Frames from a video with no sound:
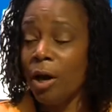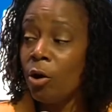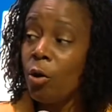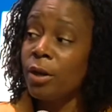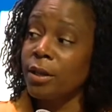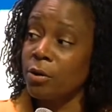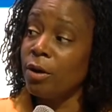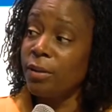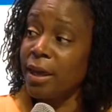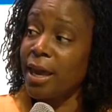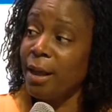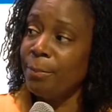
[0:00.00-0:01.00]
On the
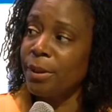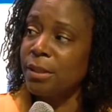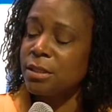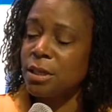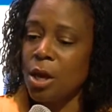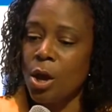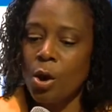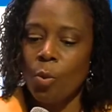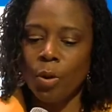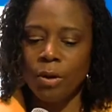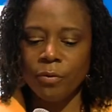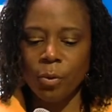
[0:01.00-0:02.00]
campus,
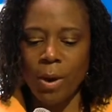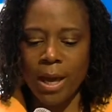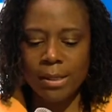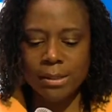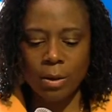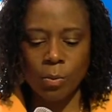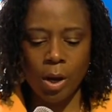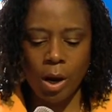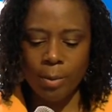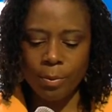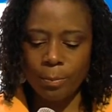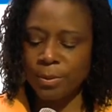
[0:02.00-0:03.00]
one of the ways that we are
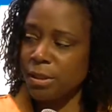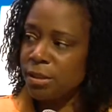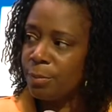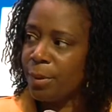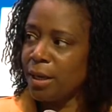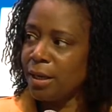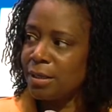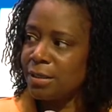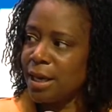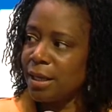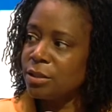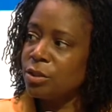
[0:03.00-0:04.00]
able to participate is
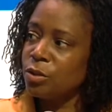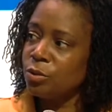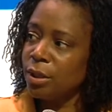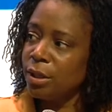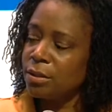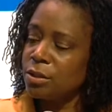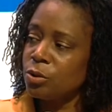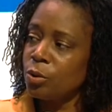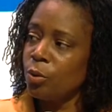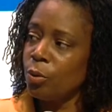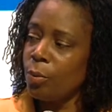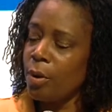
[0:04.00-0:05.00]
that students
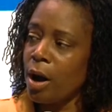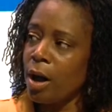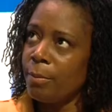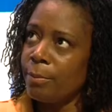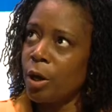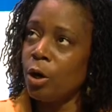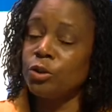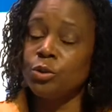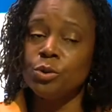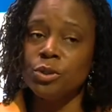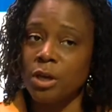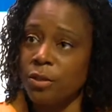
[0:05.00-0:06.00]
who go to
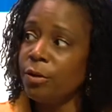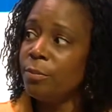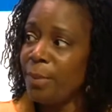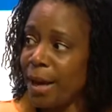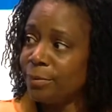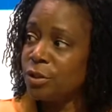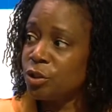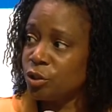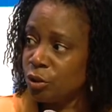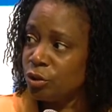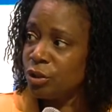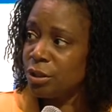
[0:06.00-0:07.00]
Southern Baptist
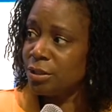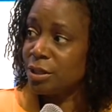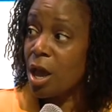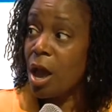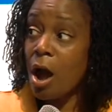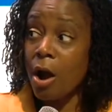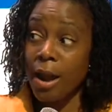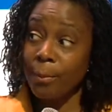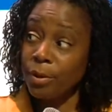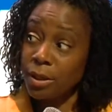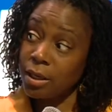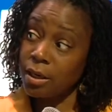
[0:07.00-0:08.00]
churches are able
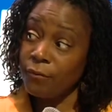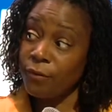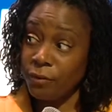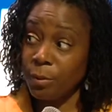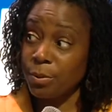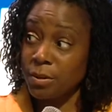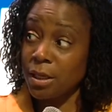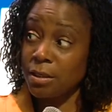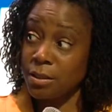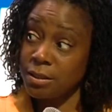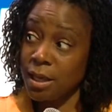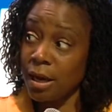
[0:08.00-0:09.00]
to get a 50%
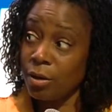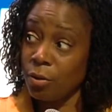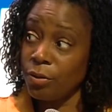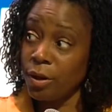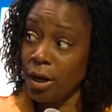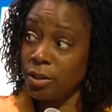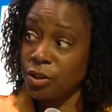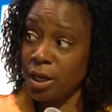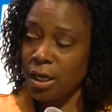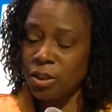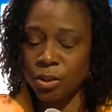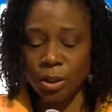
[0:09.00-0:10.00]
discount on their
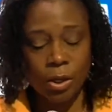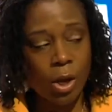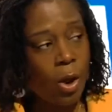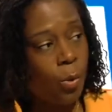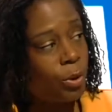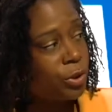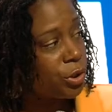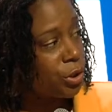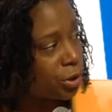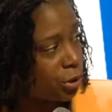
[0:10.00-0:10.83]
education, which is huge.